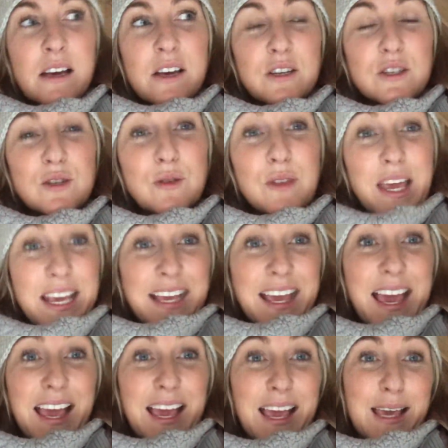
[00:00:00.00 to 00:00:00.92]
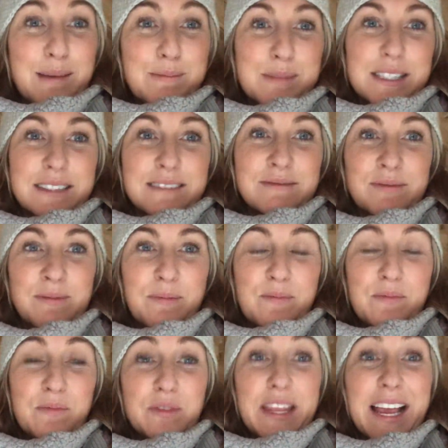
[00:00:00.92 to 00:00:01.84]
So they came and
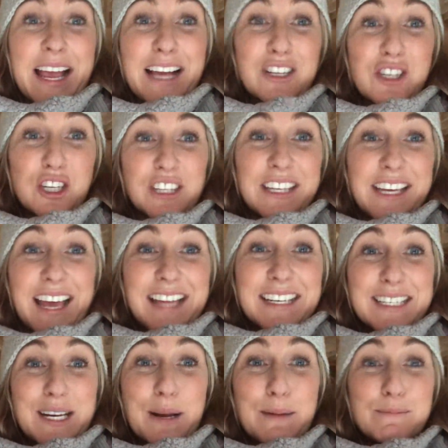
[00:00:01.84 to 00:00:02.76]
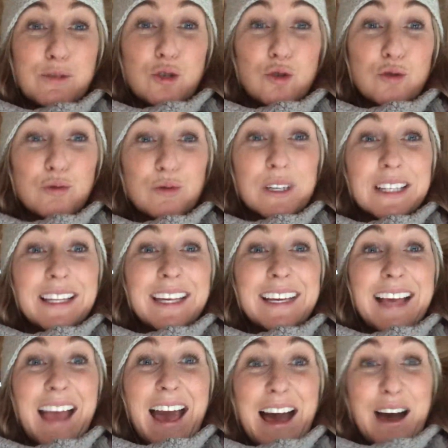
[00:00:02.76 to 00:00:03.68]
they actually ended up
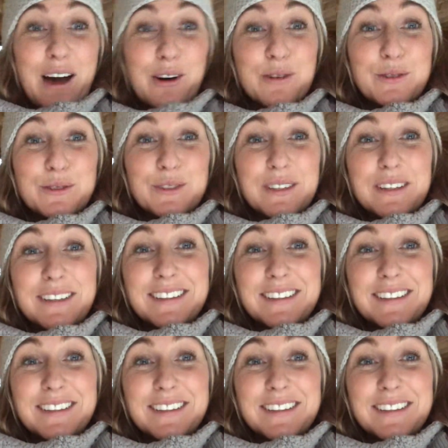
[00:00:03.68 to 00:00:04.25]
drilling out